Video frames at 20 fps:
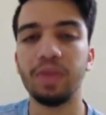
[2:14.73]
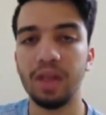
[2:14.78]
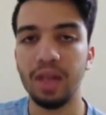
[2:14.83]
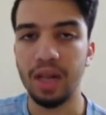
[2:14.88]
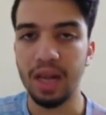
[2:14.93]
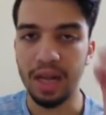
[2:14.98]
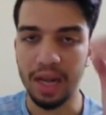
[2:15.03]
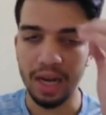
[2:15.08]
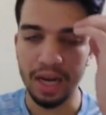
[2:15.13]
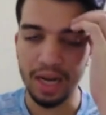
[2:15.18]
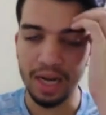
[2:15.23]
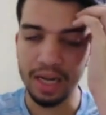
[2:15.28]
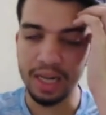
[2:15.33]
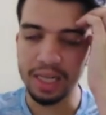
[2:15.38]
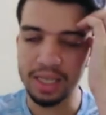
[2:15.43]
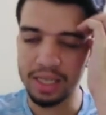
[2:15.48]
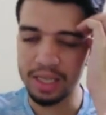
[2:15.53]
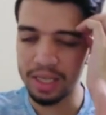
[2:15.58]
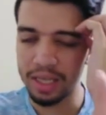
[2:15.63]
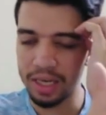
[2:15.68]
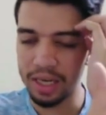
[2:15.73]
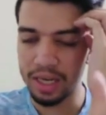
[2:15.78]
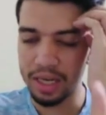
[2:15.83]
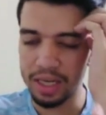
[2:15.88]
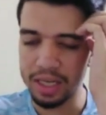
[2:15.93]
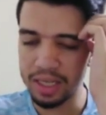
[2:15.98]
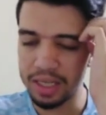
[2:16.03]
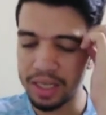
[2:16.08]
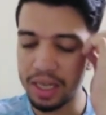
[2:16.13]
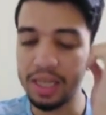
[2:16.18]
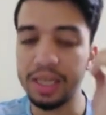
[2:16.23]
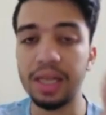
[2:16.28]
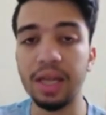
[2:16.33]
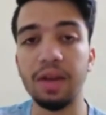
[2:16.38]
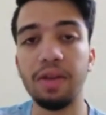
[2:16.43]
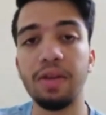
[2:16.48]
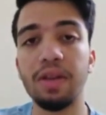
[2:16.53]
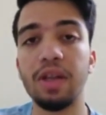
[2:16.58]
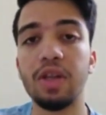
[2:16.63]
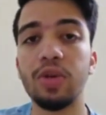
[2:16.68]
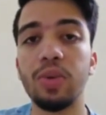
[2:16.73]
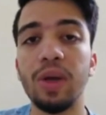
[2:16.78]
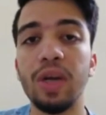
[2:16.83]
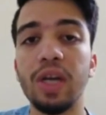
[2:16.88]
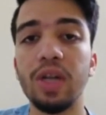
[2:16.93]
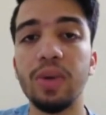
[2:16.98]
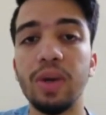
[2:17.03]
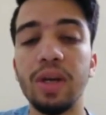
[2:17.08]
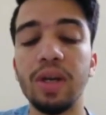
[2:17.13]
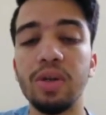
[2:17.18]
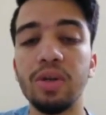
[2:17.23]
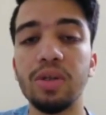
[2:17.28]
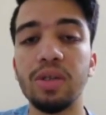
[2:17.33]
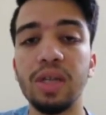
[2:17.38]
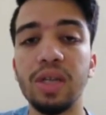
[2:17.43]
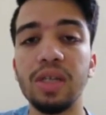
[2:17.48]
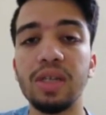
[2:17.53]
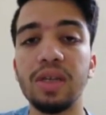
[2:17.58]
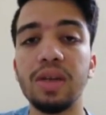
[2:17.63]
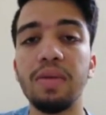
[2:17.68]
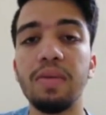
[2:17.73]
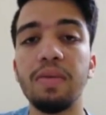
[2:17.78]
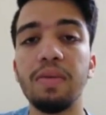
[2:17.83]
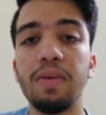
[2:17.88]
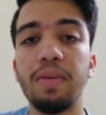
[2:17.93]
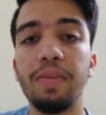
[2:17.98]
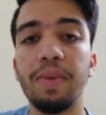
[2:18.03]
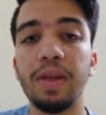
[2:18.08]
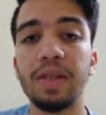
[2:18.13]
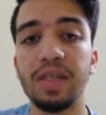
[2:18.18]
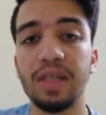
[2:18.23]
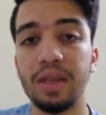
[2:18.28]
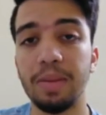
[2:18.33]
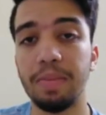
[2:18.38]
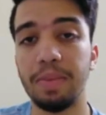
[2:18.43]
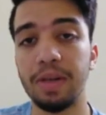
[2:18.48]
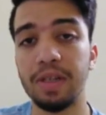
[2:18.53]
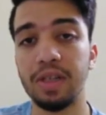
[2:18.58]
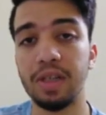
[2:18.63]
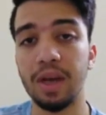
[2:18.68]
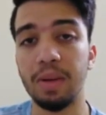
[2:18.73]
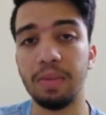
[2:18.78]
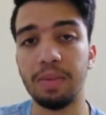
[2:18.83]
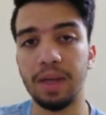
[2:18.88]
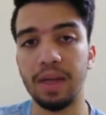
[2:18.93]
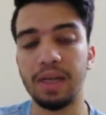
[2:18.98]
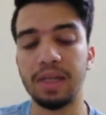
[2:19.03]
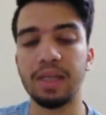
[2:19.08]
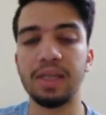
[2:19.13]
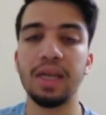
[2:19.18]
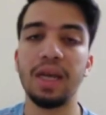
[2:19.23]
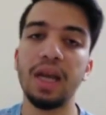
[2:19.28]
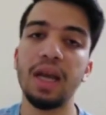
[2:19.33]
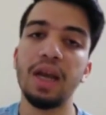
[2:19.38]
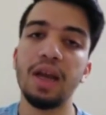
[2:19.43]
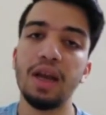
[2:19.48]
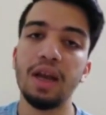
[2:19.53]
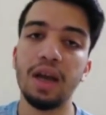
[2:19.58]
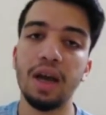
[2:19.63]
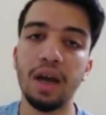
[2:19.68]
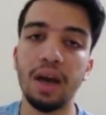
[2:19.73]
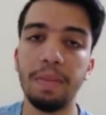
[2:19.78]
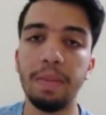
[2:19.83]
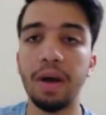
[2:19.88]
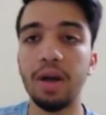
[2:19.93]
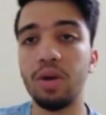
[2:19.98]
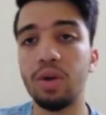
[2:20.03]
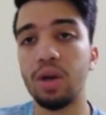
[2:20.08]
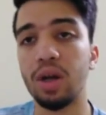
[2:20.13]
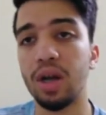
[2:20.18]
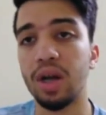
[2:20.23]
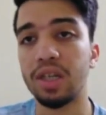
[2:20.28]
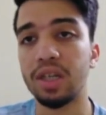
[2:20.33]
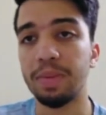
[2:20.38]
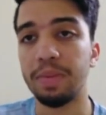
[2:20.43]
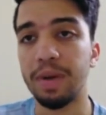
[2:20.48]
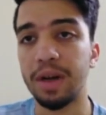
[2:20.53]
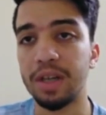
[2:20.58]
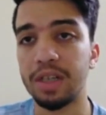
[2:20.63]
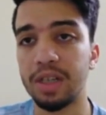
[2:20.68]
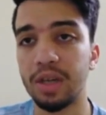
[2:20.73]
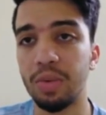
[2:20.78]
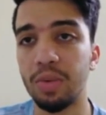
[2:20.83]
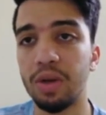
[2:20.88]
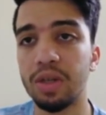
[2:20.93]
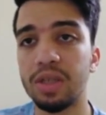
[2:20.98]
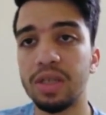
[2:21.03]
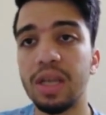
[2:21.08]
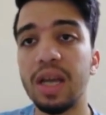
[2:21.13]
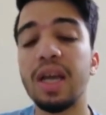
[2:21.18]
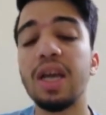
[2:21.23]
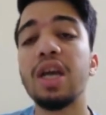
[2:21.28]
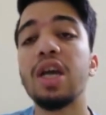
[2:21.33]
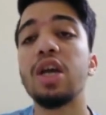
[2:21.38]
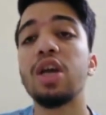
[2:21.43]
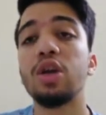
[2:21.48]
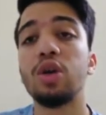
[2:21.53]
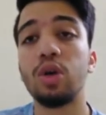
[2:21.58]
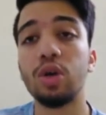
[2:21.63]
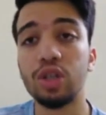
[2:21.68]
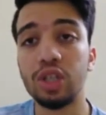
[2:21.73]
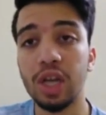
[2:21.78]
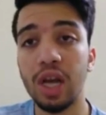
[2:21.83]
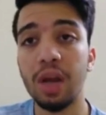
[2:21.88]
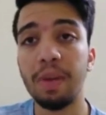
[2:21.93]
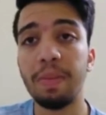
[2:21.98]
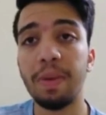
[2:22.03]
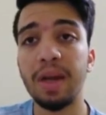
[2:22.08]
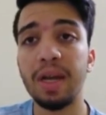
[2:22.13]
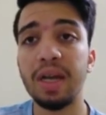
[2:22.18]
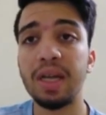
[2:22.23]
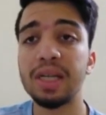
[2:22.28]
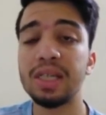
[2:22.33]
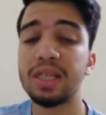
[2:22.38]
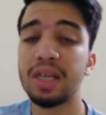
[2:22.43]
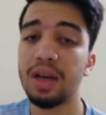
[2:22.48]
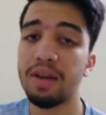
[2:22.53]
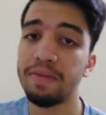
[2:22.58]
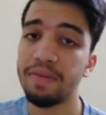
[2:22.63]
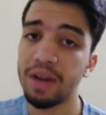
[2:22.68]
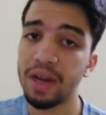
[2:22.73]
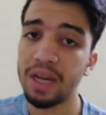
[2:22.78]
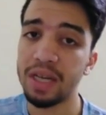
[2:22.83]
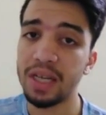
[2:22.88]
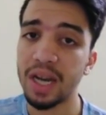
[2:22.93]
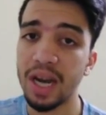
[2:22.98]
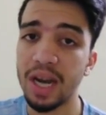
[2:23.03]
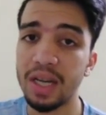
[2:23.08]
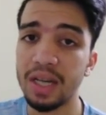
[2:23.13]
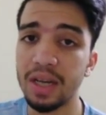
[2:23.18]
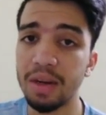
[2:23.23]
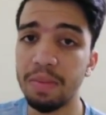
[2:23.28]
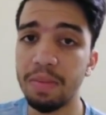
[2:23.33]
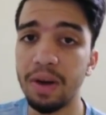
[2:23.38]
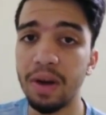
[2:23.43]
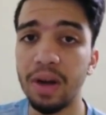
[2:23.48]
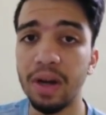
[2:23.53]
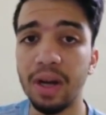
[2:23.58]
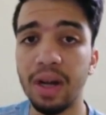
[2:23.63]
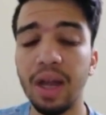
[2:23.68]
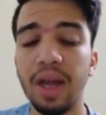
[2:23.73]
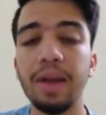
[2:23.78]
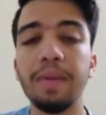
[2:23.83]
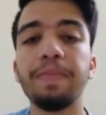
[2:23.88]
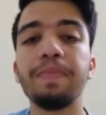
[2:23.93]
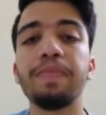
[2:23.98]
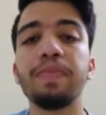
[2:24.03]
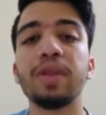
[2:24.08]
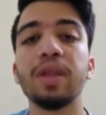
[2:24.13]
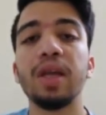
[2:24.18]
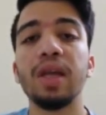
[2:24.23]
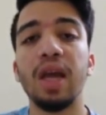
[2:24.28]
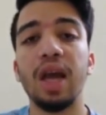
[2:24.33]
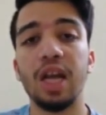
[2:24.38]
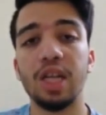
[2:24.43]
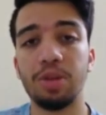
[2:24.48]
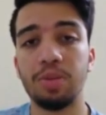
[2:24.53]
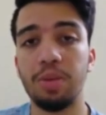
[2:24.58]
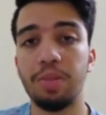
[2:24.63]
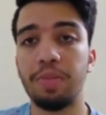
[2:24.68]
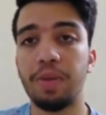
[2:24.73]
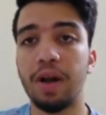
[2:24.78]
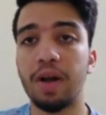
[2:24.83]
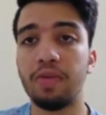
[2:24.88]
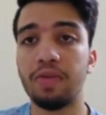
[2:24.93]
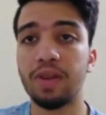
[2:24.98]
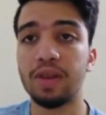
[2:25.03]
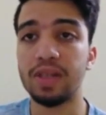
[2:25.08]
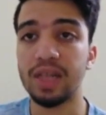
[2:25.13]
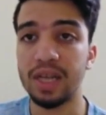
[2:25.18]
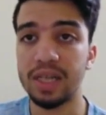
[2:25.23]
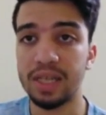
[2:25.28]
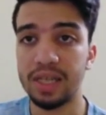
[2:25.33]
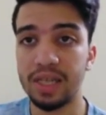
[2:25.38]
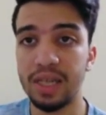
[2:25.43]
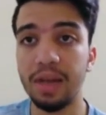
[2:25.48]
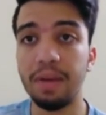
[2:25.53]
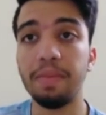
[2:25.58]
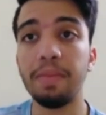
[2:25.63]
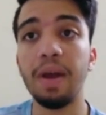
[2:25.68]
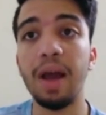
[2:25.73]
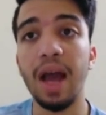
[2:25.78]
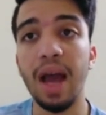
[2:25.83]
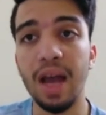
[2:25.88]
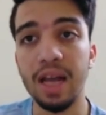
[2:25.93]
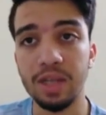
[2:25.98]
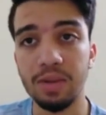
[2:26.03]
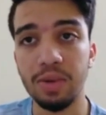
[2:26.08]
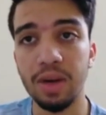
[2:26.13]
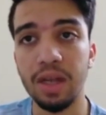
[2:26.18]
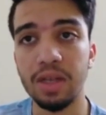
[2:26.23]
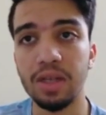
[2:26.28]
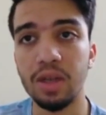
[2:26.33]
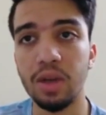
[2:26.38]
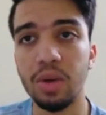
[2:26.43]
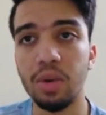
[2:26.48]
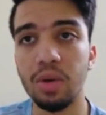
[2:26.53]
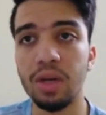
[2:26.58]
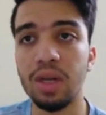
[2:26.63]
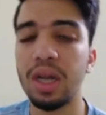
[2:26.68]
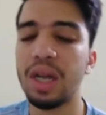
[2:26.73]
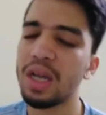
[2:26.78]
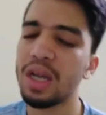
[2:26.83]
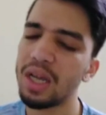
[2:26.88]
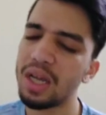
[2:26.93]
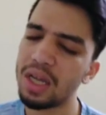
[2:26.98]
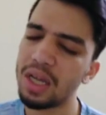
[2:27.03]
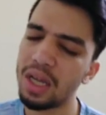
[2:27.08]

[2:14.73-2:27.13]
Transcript: This season, in the 2022 season, representing the Punjab Kings, Bhanuka Rajapaksa was there. Kushal Mendis, a very talented player again, has been part of the Test team as well as the ODI.